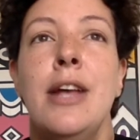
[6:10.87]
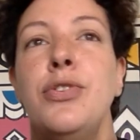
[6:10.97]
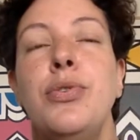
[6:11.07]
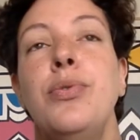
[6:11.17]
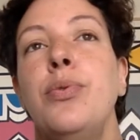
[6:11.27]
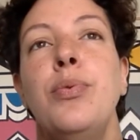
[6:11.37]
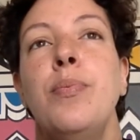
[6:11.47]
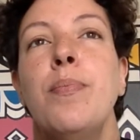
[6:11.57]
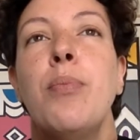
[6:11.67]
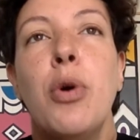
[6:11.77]

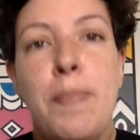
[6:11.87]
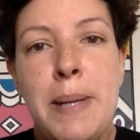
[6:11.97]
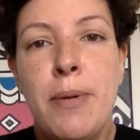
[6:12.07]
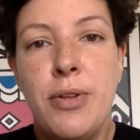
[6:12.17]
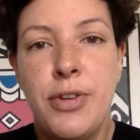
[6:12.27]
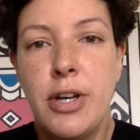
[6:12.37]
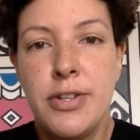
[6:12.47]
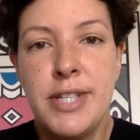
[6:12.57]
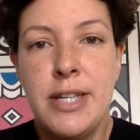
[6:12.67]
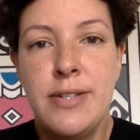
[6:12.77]
to more people on the
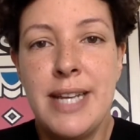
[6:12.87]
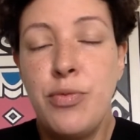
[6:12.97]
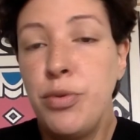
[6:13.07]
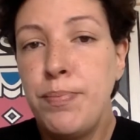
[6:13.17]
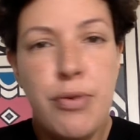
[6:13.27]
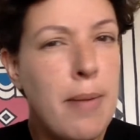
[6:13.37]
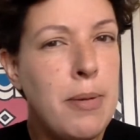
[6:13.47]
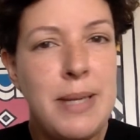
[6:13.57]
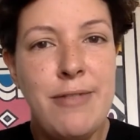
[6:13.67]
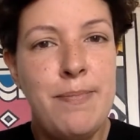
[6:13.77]
continent that would
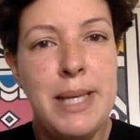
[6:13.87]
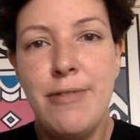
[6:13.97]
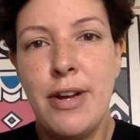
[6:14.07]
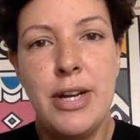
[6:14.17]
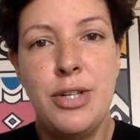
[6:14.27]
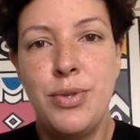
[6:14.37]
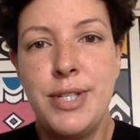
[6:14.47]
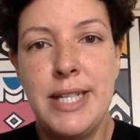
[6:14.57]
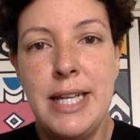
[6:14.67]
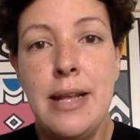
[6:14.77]
probably be very
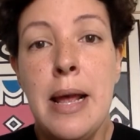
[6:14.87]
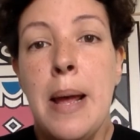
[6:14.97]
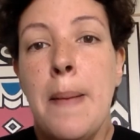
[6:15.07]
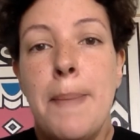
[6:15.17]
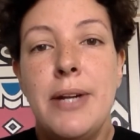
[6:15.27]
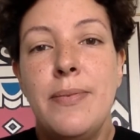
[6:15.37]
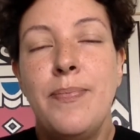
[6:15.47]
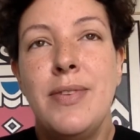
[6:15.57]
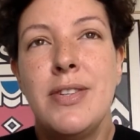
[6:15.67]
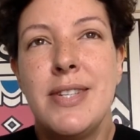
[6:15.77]
interested, but
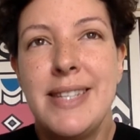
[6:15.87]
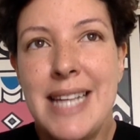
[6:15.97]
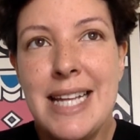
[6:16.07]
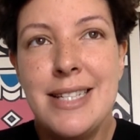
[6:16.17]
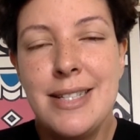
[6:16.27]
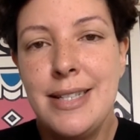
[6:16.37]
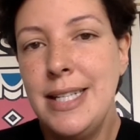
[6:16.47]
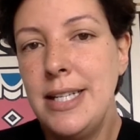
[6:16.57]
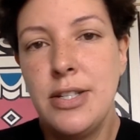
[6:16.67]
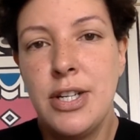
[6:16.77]
the states
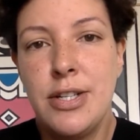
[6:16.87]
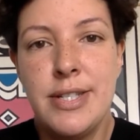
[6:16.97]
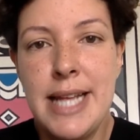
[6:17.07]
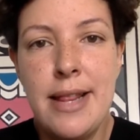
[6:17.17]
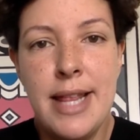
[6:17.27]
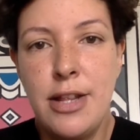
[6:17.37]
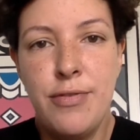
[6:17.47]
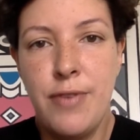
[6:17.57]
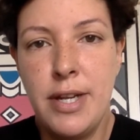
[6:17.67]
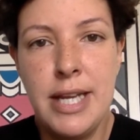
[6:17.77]
didn't understand that the
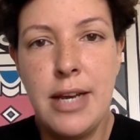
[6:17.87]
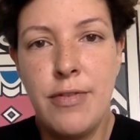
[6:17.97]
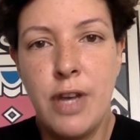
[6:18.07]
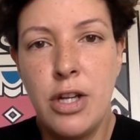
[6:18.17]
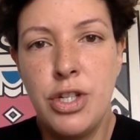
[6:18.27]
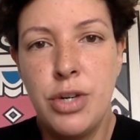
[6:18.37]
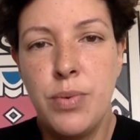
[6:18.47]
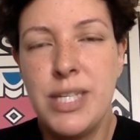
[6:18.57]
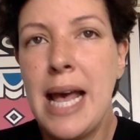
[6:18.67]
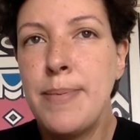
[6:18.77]
funding of culture
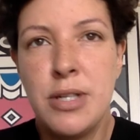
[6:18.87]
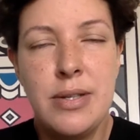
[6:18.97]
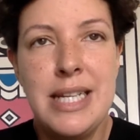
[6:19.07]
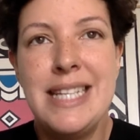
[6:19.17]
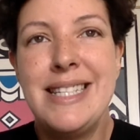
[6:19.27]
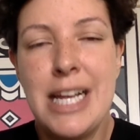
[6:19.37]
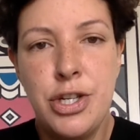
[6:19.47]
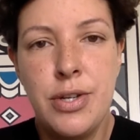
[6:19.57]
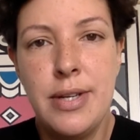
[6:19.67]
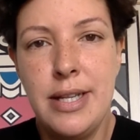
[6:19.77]
was absolutely
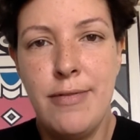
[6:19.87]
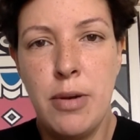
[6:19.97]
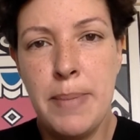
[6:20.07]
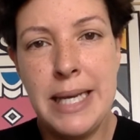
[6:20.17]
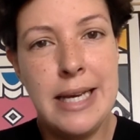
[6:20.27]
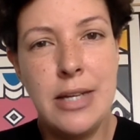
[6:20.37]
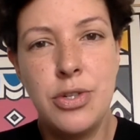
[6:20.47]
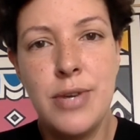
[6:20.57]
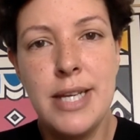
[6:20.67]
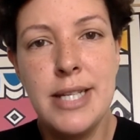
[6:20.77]
essential in developing
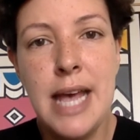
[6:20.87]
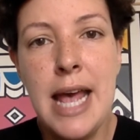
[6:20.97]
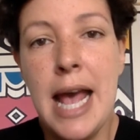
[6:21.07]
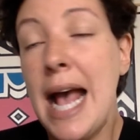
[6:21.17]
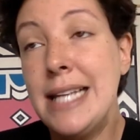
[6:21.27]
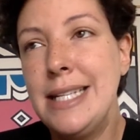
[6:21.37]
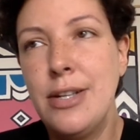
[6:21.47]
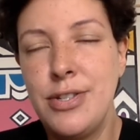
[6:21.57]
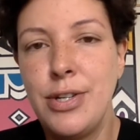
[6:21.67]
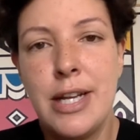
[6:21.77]
countries, as in
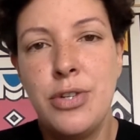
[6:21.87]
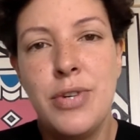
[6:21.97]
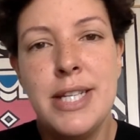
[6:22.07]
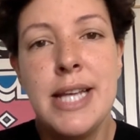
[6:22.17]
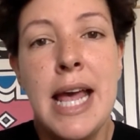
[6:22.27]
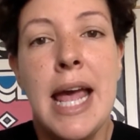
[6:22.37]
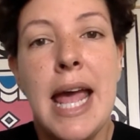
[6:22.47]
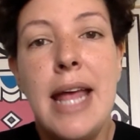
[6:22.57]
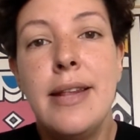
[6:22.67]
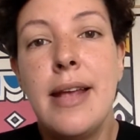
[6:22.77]
other countries.
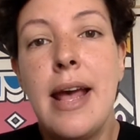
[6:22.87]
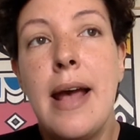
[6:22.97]
And